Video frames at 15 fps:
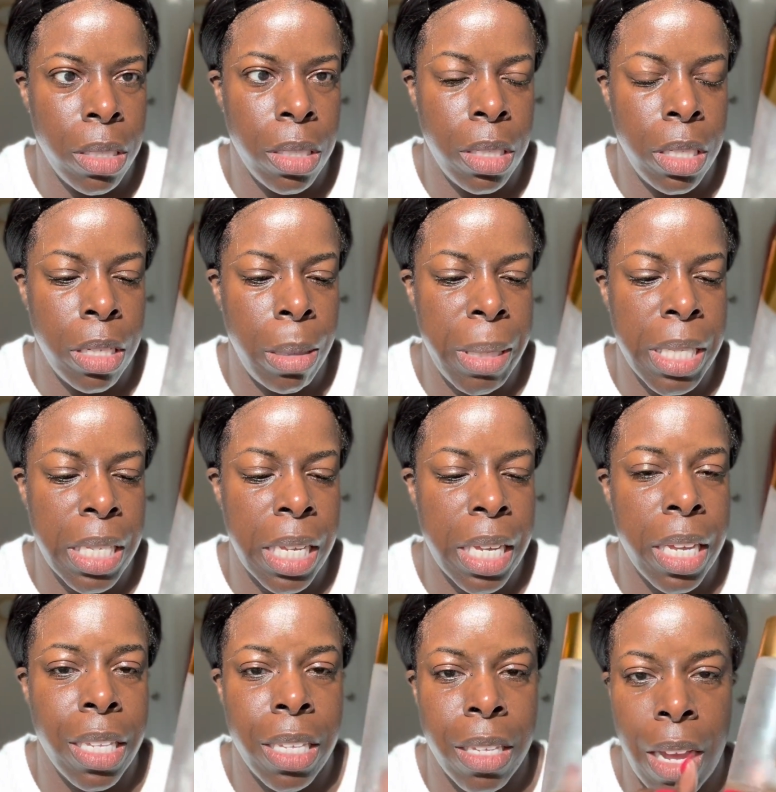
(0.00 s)
Oh, amazing.
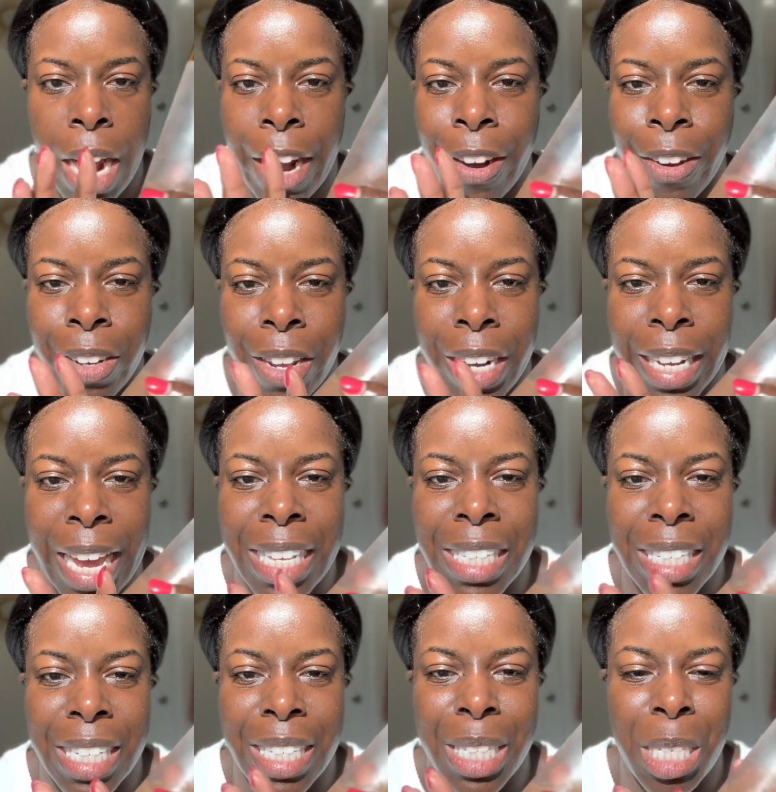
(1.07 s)
And hyaluronic
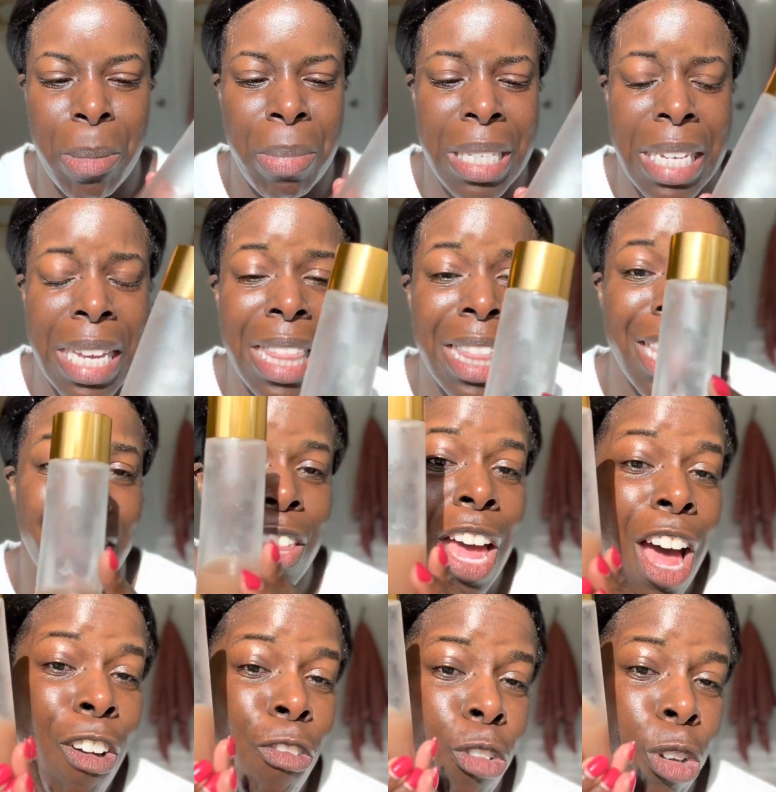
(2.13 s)
acid and CBD, and then
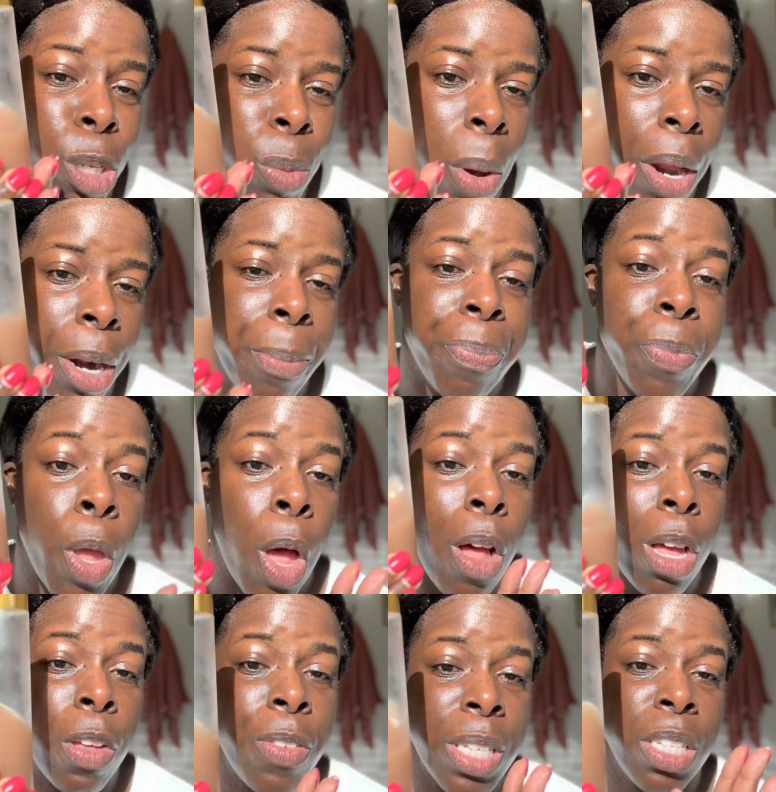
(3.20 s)
rosewater.
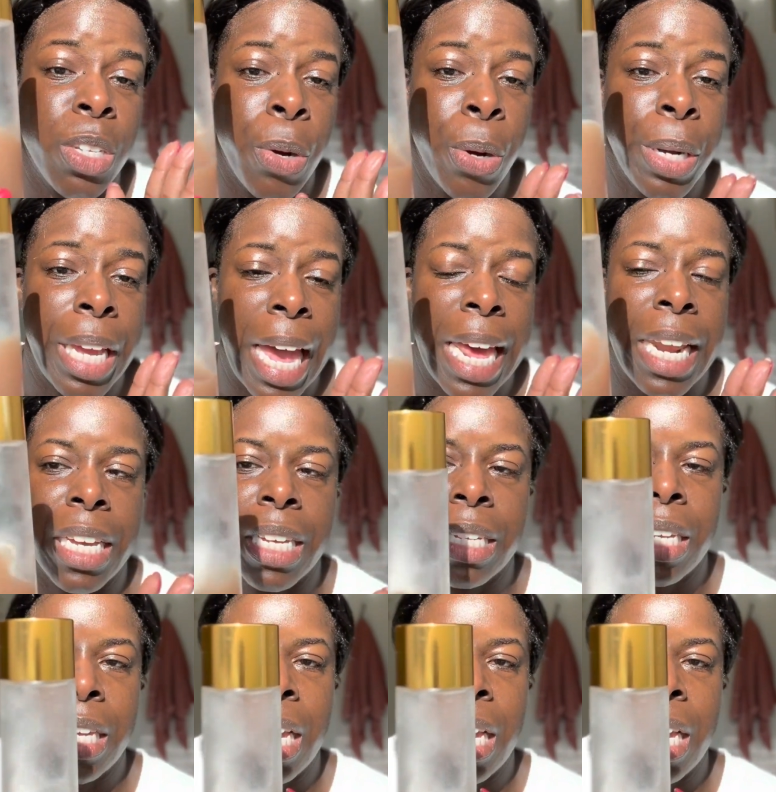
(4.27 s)
All of this is organic.